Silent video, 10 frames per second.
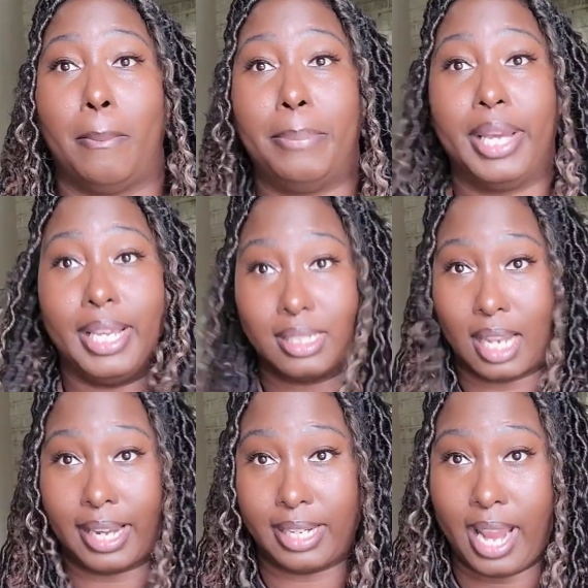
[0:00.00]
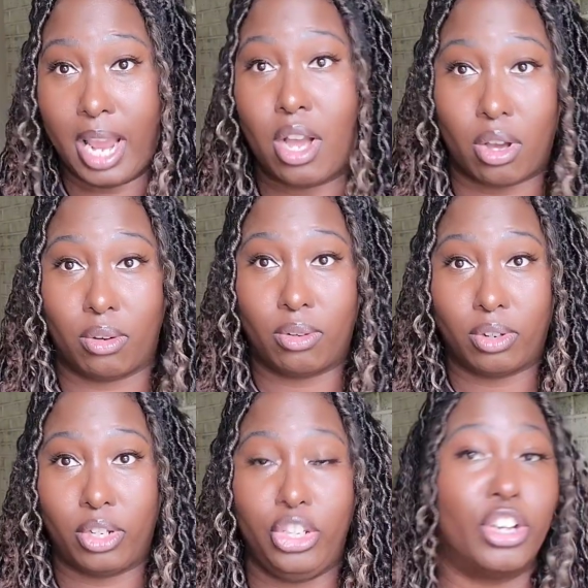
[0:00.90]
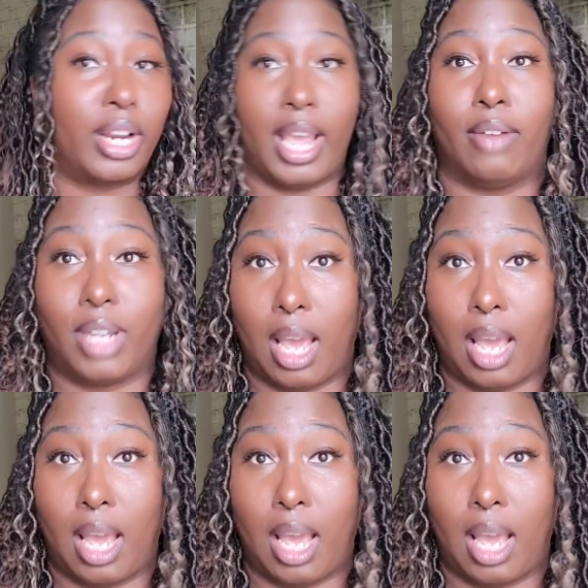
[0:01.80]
But it's like now you're going to have a